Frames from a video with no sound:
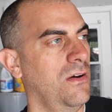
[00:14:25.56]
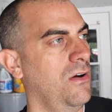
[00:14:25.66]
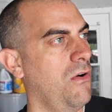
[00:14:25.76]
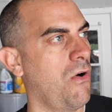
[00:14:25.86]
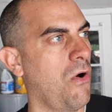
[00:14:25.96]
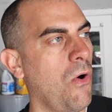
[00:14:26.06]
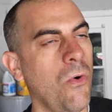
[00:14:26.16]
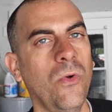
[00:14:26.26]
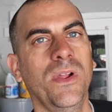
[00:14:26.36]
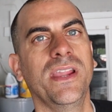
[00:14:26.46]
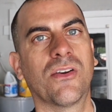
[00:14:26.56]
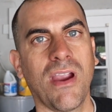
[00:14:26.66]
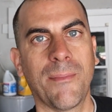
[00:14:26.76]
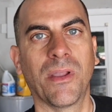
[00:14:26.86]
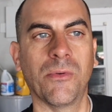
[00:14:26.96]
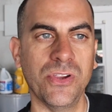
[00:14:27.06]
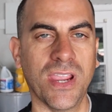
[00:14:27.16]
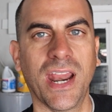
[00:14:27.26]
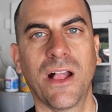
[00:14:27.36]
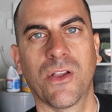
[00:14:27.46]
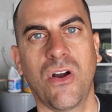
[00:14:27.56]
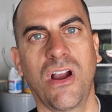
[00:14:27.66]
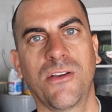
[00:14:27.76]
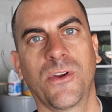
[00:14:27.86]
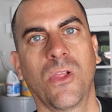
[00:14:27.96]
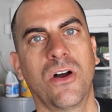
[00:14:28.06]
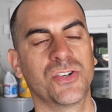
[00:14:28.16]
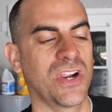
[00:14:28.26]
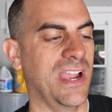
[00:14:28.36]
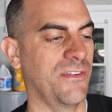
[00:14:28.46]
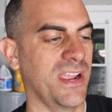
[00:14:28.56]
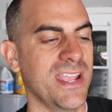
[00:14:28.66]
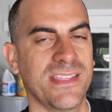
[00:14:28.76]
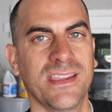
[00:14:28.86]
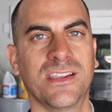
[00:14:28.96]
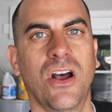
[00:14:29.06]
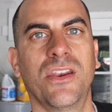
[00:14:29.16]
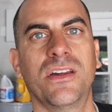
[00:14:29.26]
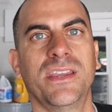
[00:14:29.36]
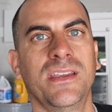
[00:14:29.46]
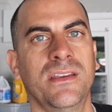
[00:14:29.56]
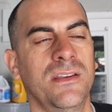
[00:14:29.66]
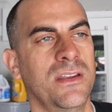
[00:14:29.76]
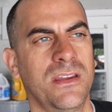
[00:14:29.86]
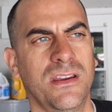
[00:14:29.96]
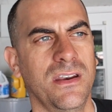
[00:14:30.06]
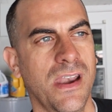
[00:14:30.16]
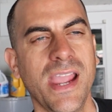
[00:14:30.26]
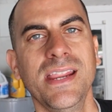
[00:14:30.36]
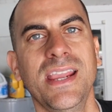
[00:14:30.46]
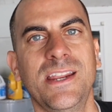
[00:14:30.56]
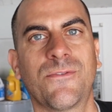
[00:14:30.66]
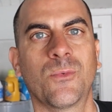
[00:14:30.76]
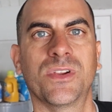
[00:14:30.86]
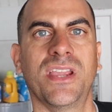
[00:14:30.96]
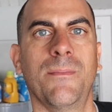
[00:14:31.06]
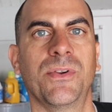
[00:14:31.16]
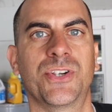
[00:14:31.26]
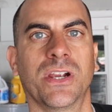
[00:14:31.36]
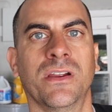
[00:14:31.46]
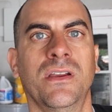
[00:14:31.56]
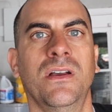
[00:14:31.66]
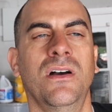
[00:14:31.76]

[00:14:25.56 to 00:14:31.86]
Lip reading: oh, holy crap, like when you get out of the car for a long drive and I hit the gun on it, night and day different with temperature.